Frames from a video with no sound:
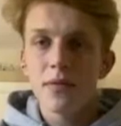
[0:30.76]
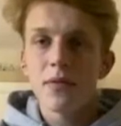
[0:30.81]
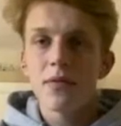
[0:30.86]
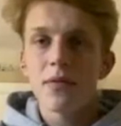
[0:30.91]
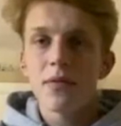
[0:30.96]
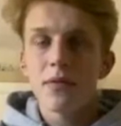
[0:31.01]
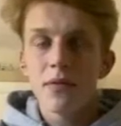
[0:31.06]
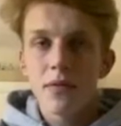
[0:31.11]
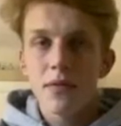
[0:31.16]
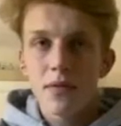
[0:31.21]

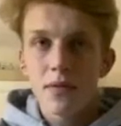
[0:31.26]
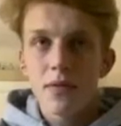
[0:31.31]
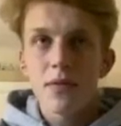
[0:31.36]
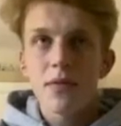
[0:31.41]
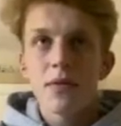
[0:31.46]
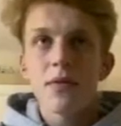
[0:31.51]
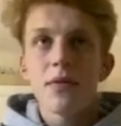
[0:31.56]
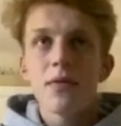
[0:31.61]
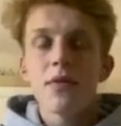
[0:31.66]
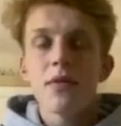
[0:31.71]

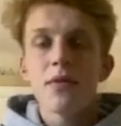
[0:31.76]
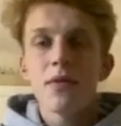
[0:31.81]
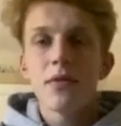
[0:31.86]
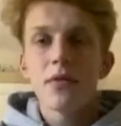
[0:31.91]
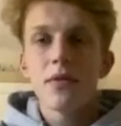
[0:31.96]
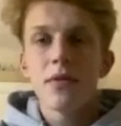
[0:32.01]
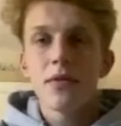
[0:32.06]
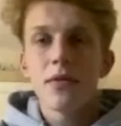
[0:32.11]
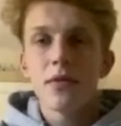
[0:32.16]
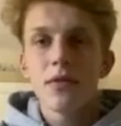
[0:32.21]

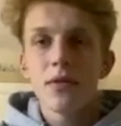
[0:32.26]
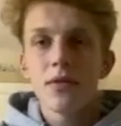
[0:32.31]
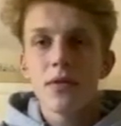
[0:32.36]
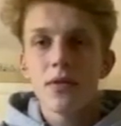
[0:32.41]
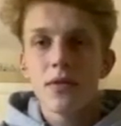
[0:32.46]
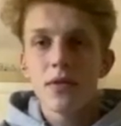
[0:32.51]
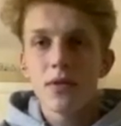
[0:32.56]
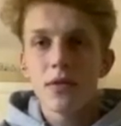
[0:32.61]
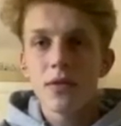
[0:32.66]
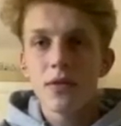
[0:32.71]

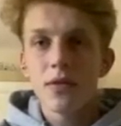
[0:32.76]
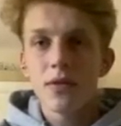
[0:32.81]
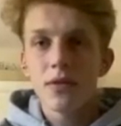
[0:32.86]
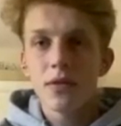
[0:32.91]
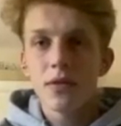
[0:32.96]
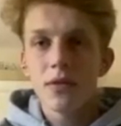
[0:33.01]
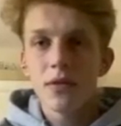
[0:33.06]
No words are spoken by the person on screen.